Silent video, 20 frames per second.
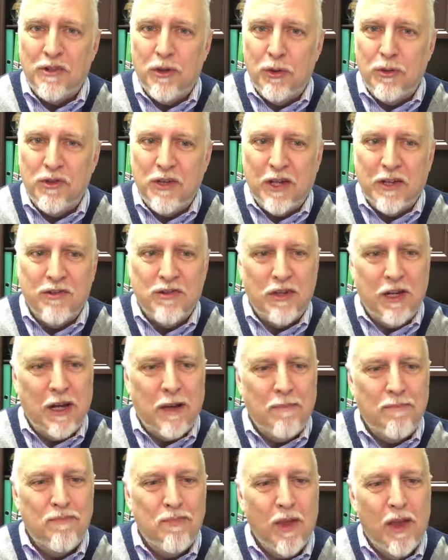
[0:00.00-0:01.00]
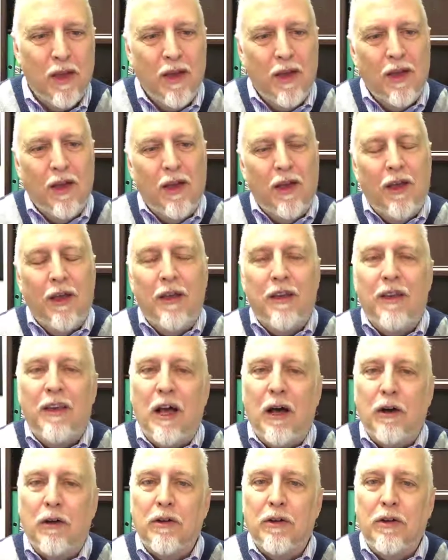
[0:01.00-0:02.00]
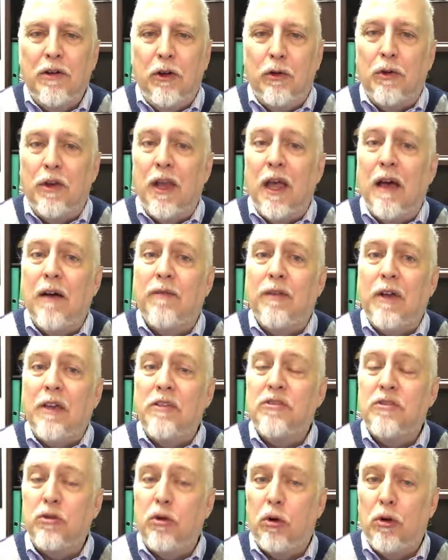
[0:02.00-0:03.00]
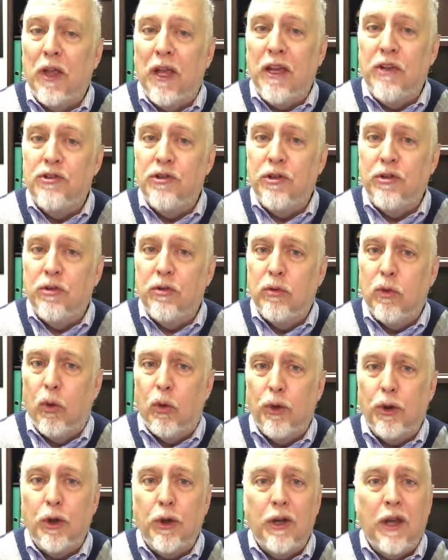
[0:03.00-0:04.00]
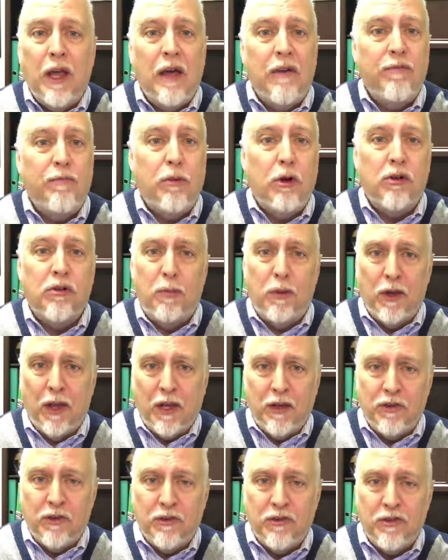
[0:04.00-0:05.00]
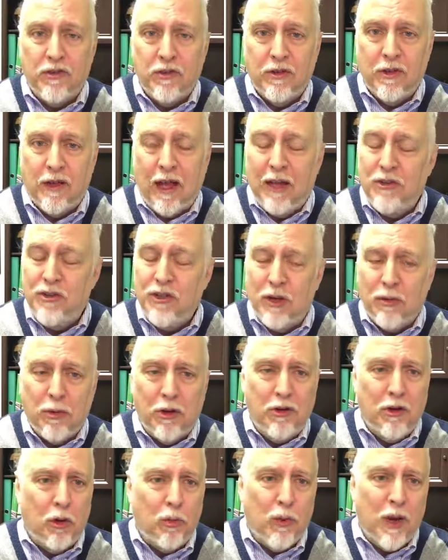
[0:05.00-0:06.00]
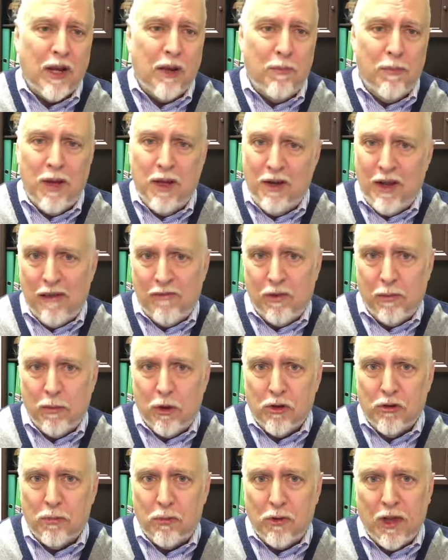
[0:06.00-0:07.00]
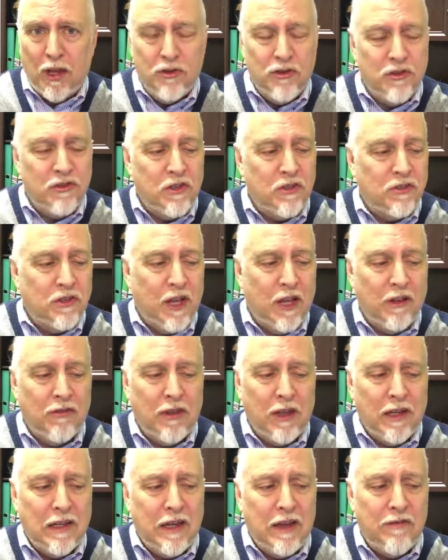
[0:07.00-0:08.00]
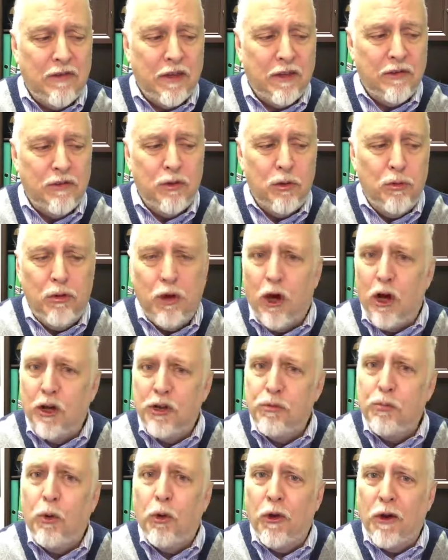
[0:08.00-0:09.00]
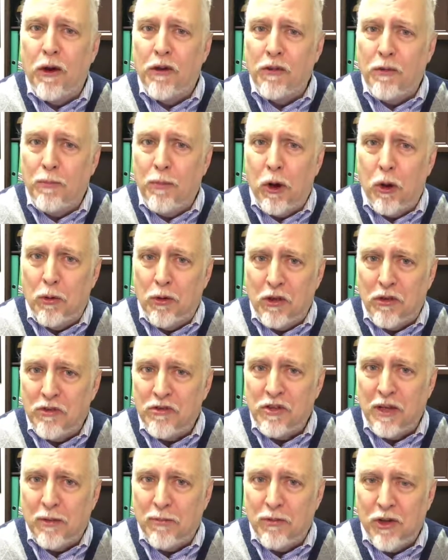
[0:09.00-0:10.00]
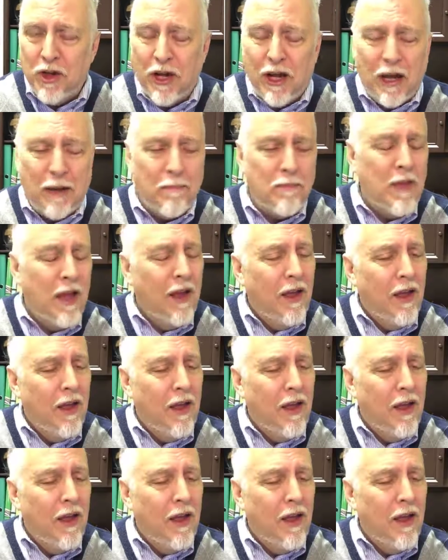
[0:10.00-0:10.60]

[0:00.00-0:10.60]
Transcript: those next time. Now, you can have a sole agent, or you can have multiple agents. I generally don't recommend having multiple agents. It's kind of like having two dogs pulling on the bone at the same time.